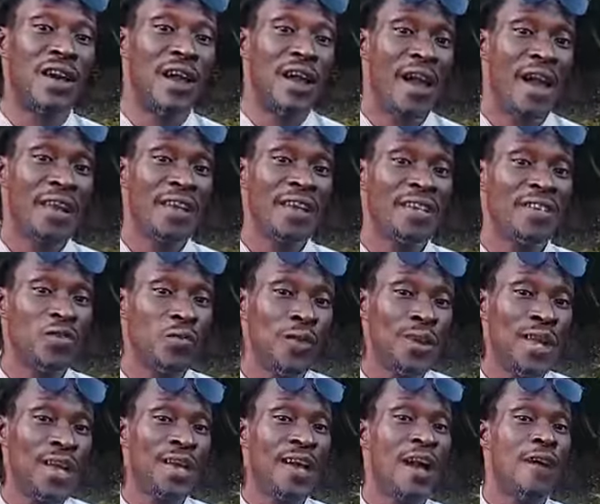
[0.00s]
Any way
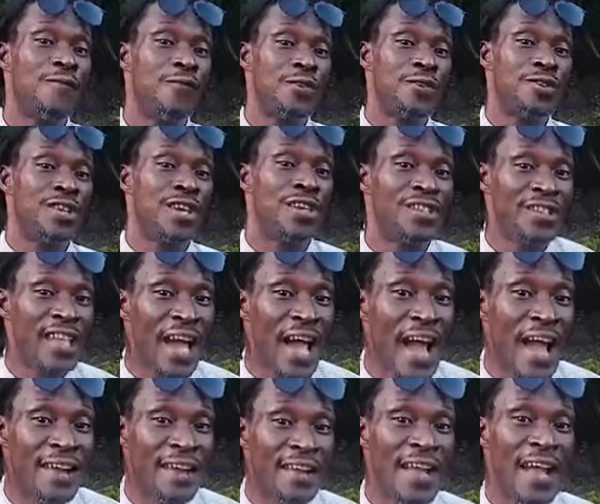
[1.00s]
they can for change that
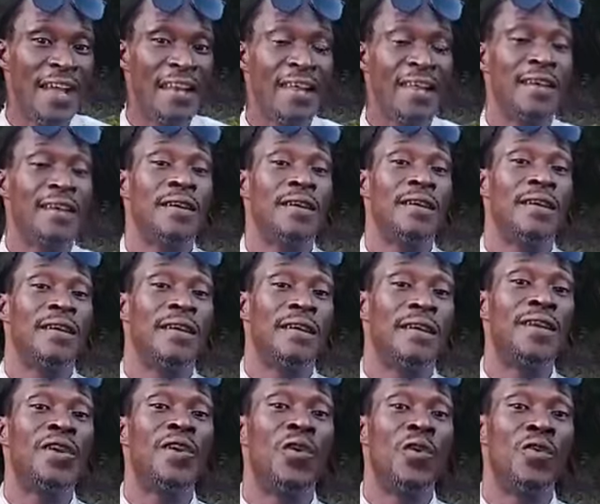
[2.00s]
idea, they,
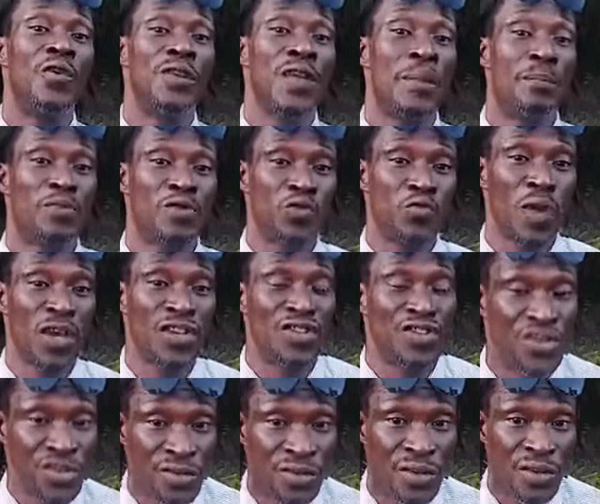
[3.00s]
you know, now
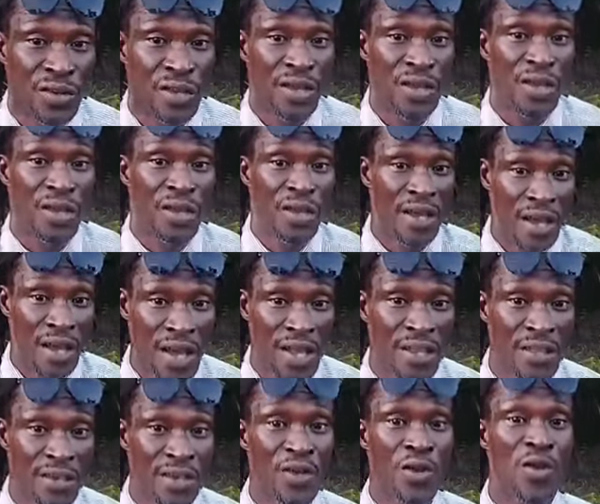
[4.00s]
persuasion.
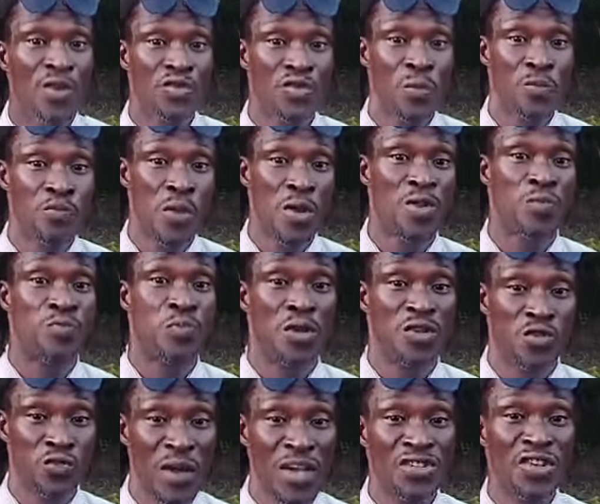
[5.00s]
And, you know, some pers-
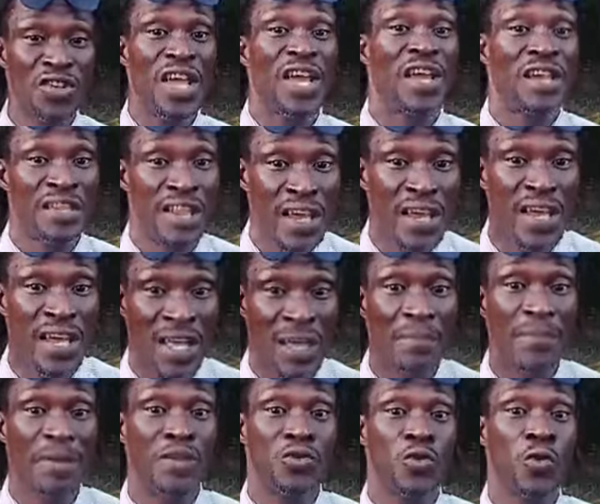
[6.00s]
persuasion that can, they, can
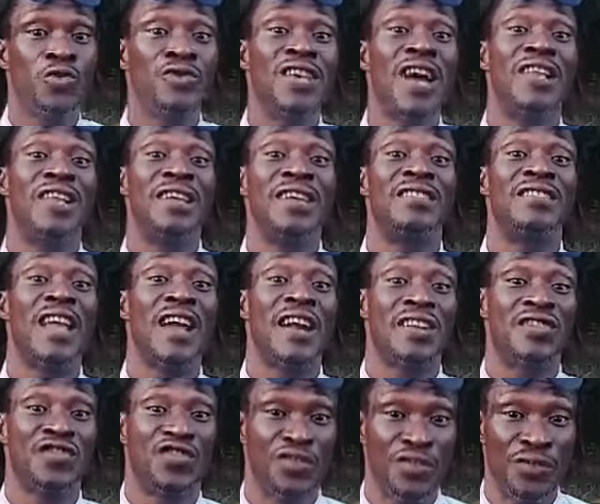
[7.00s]
be totally
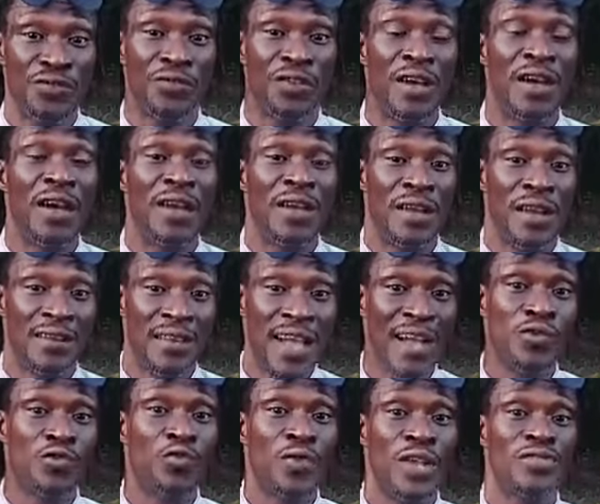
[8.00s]
negative. And
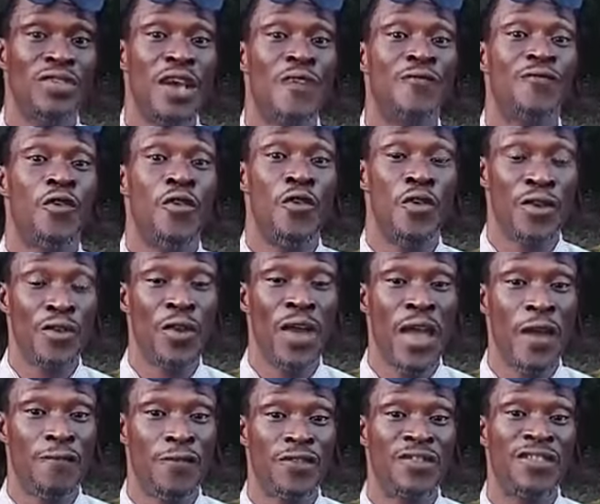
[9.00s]
that's what they try for, you know,
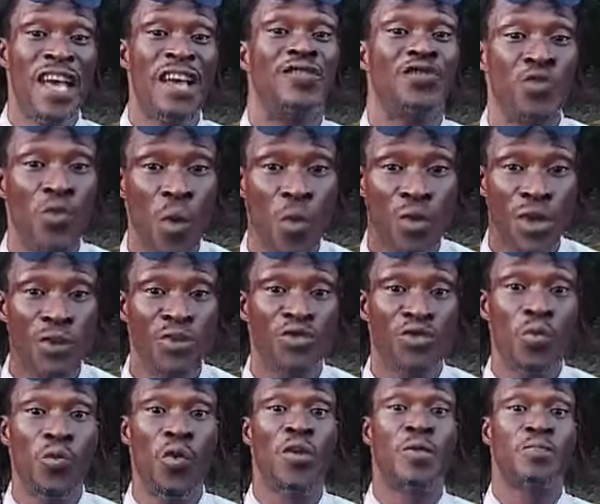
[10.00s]
emphasizing what we use
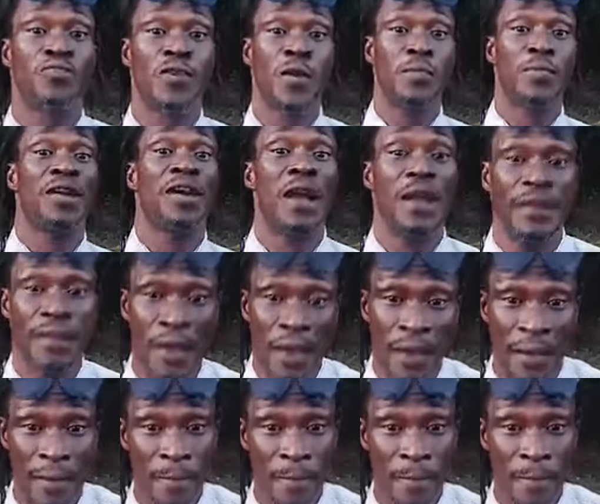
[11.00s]
the word propaganda.